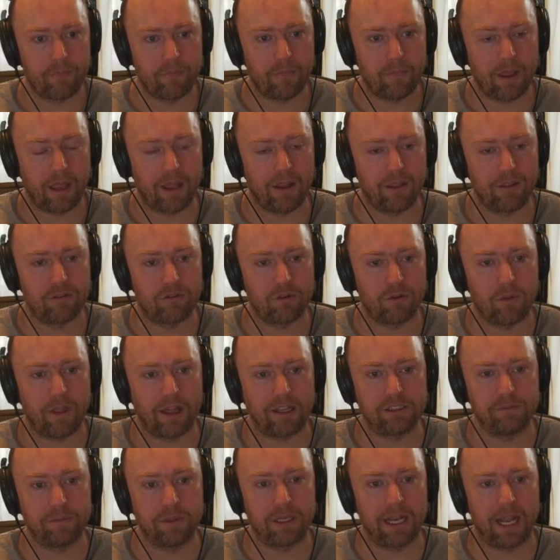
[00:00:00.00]
And so
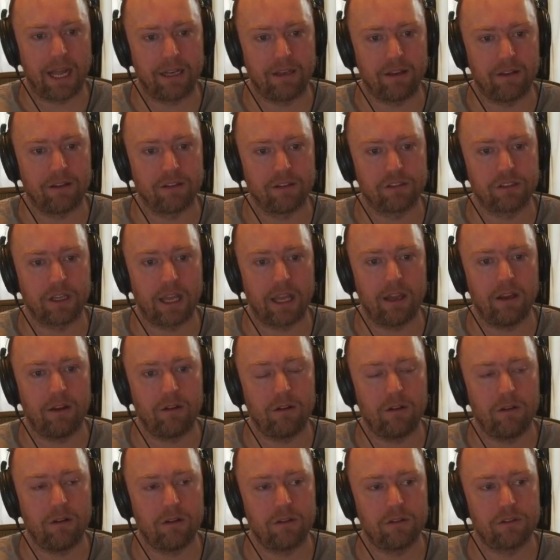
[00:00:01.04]
that's being added to the
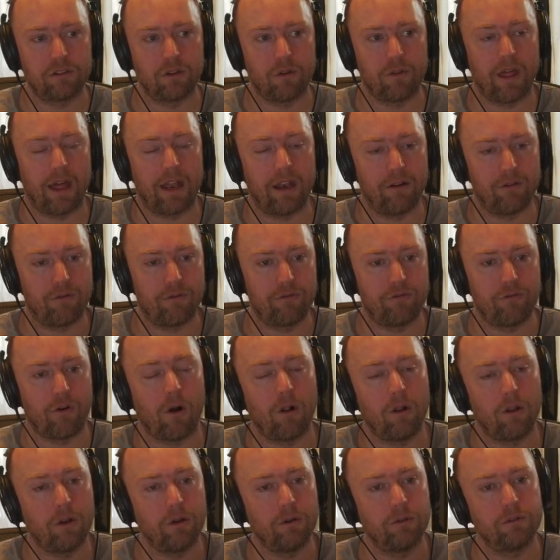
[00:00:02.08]
scale so that it
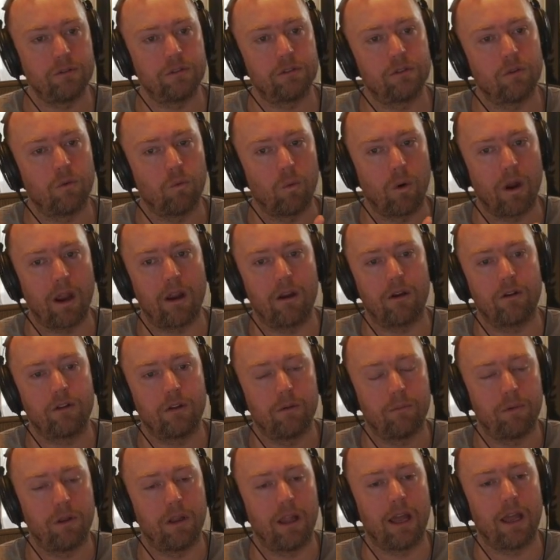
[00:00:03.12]
follows where to
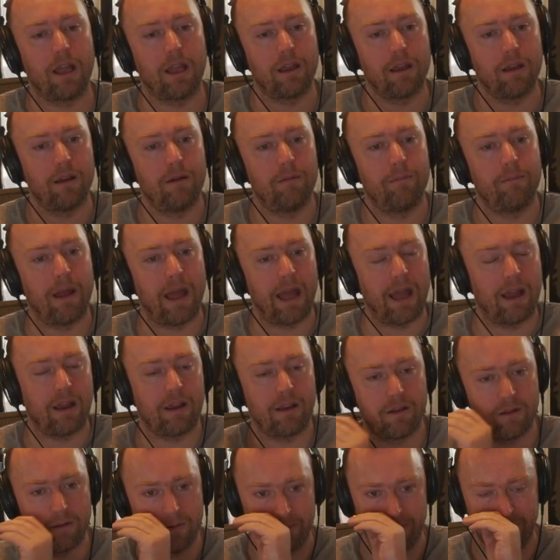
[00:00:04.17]
play
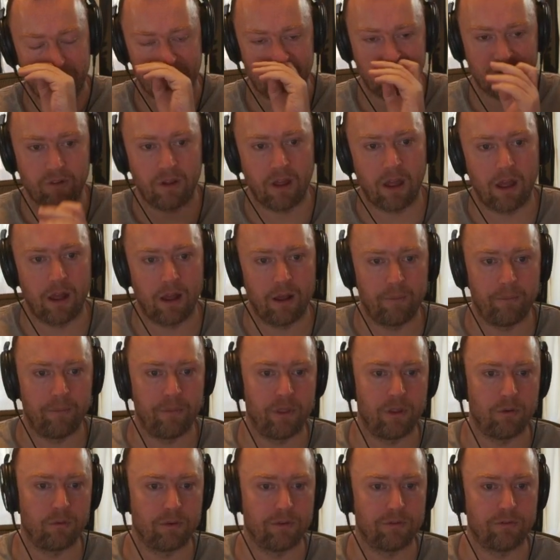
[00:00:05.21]
back
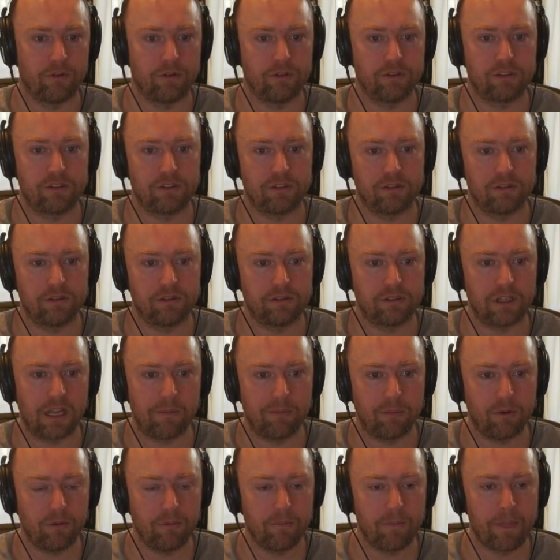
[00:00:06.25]
the reversed
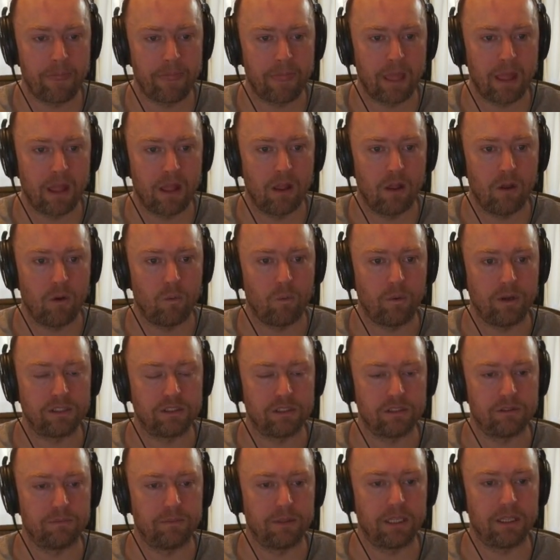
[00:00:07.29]
sample, which
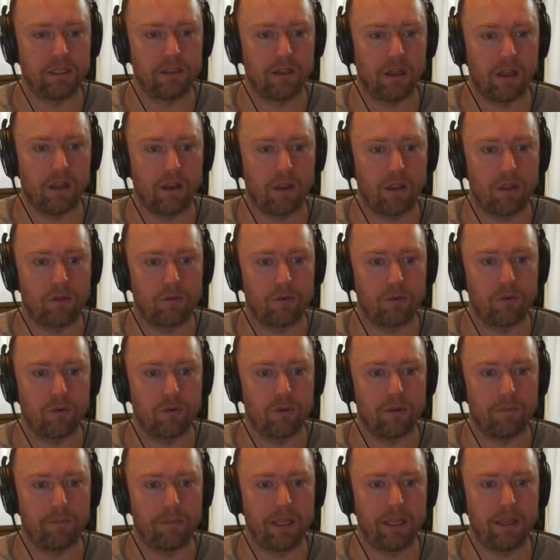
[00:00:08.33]
is being done through
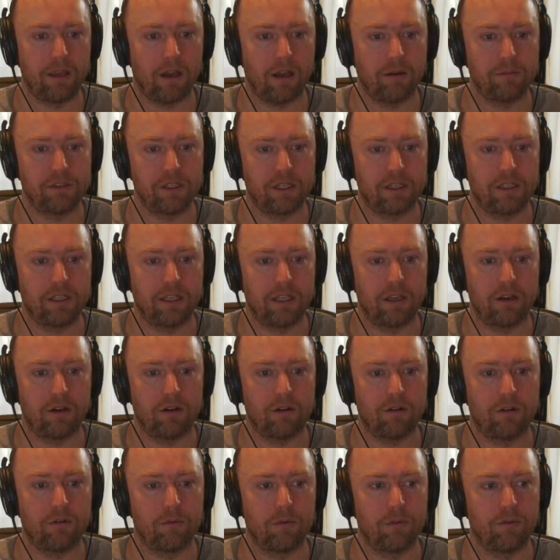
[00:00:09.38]
the peak object
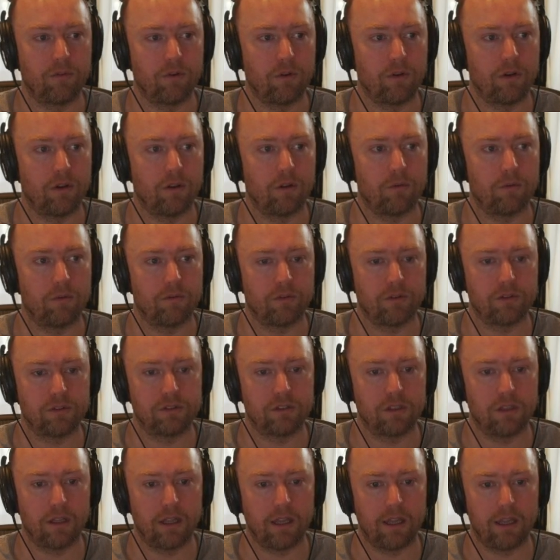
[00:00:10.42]
here, referring to the reverse
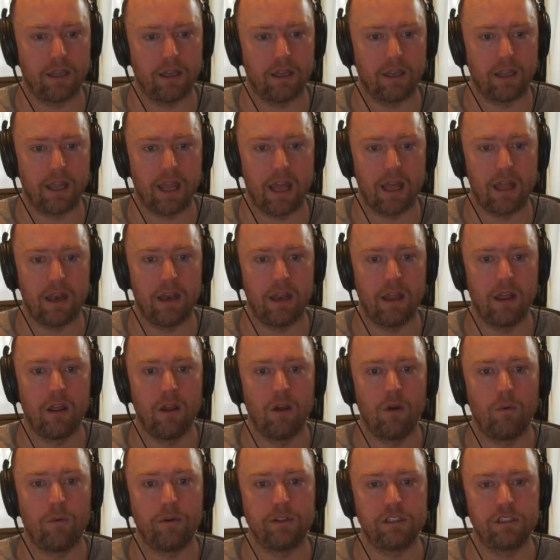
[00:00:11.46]
delay again,
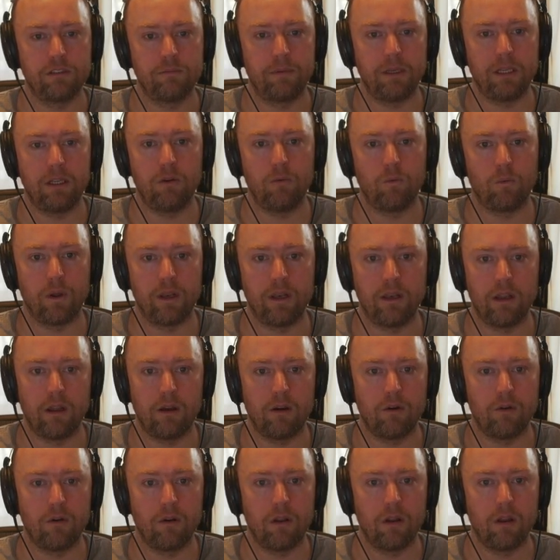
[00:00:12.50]
which is being
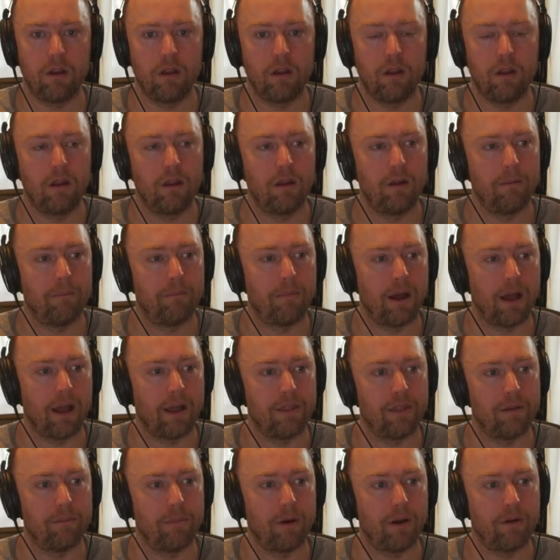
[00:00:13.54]
windowed by
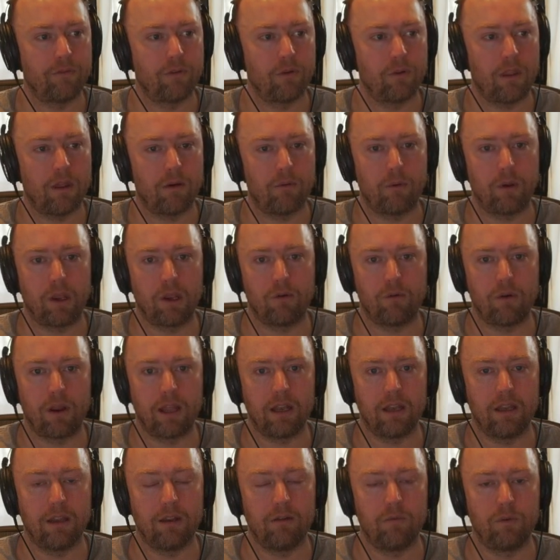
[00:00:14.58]
the buffer that we
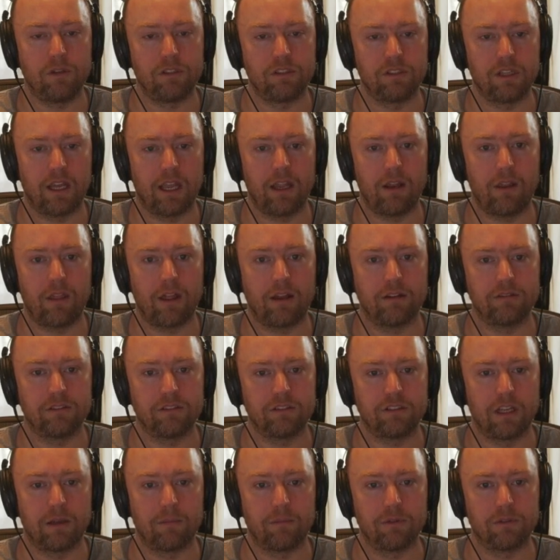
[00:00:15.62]
created, which is 8,000
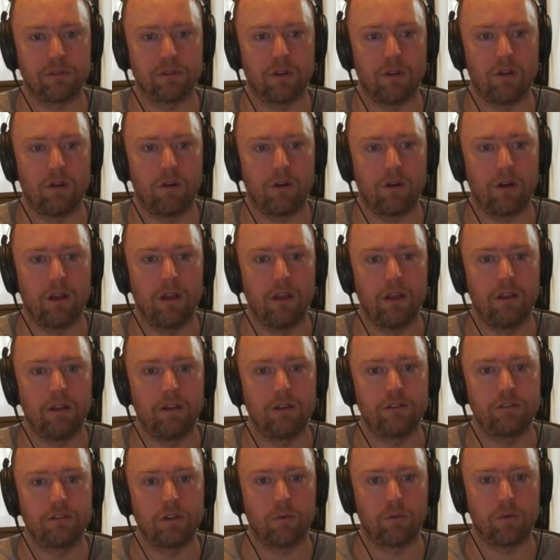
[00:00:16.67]
samples long.
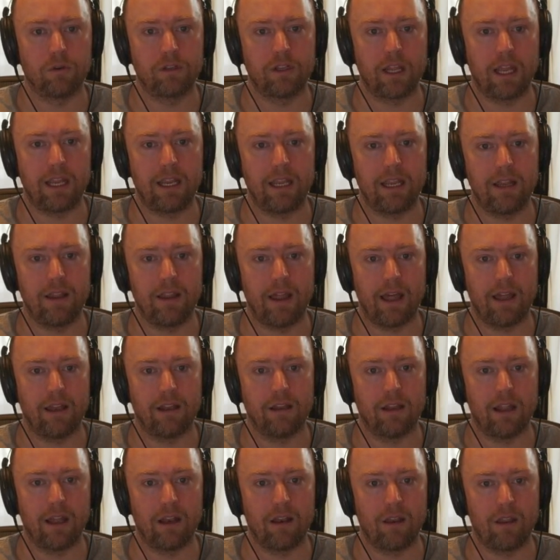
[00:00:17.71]
So we're taking that
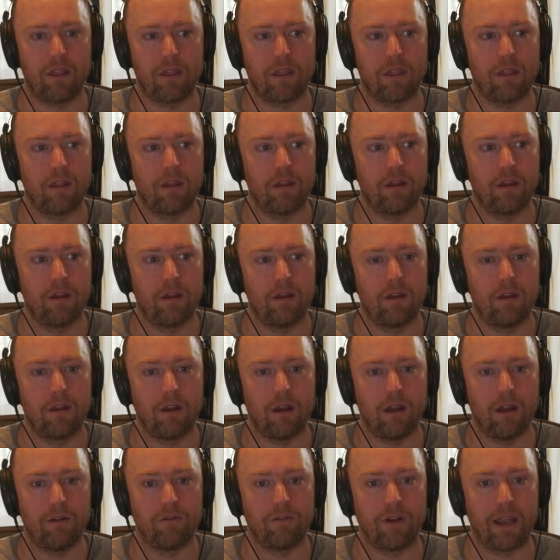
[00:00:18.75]
length
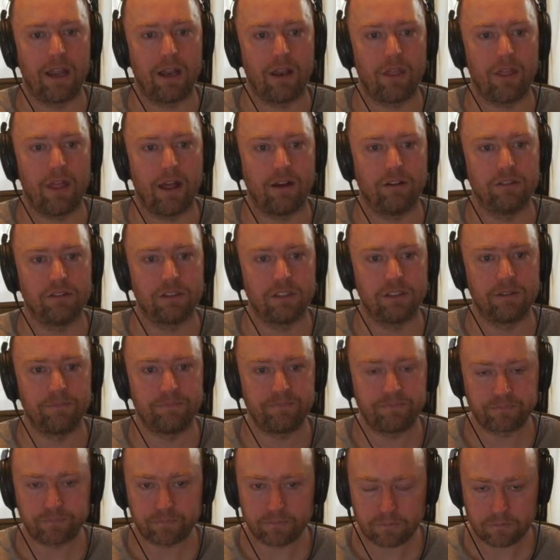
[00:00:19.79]
of
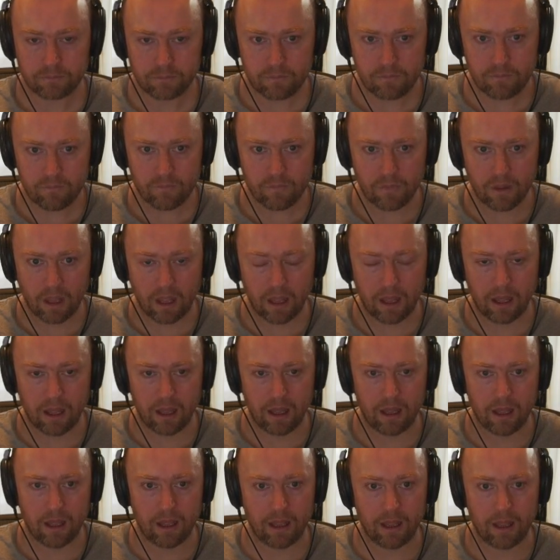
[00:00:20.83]
8,000
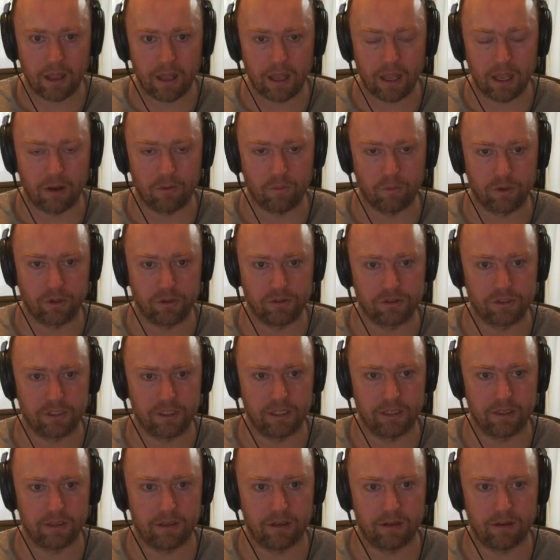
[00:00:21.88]
and we're using
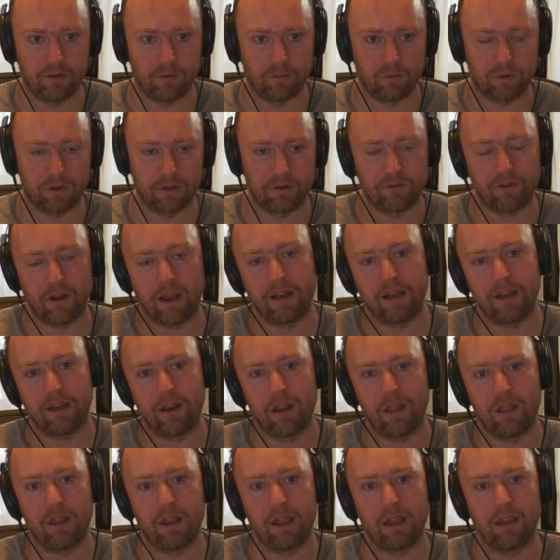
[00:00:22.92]
it, we're
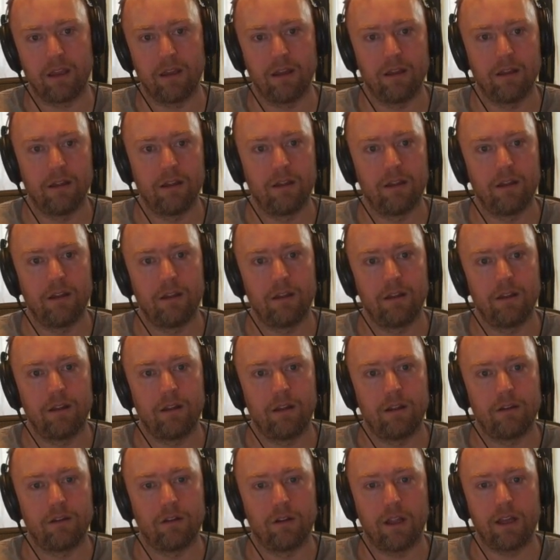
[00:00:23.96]
dividing the
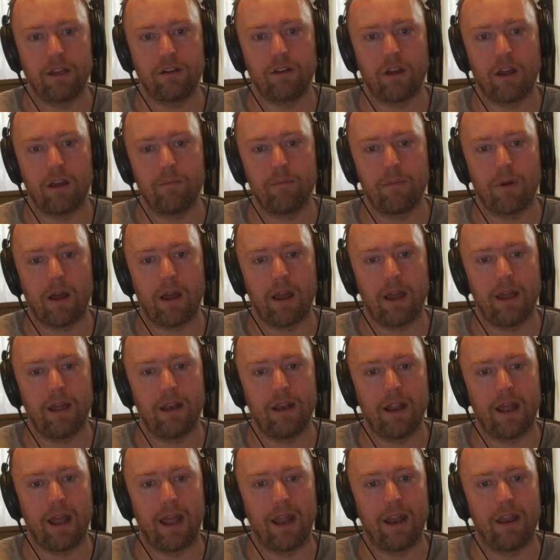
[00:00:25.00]
delay time by
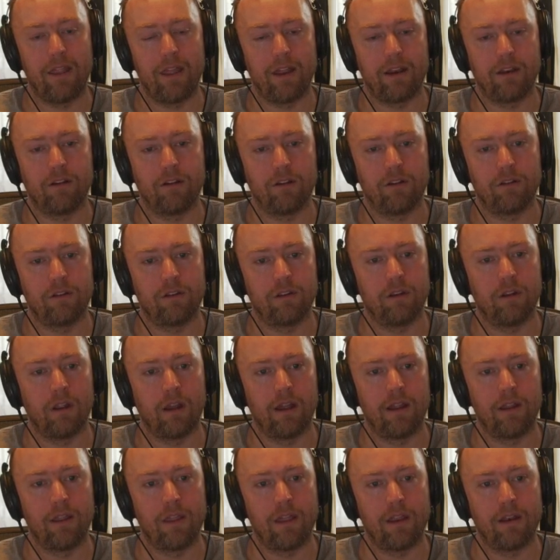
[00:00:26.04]
it, and then
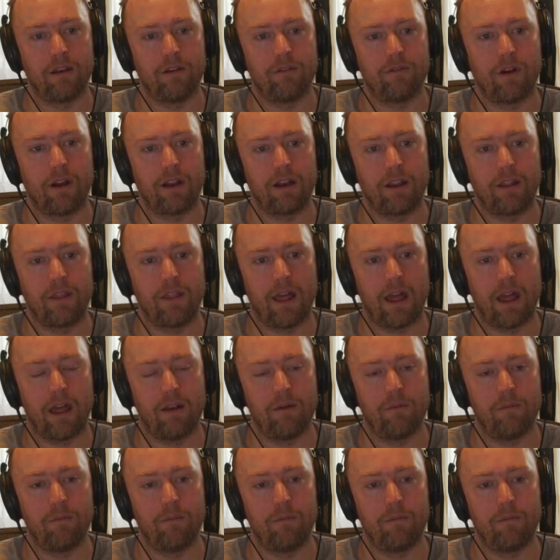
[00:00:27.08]
dividing that,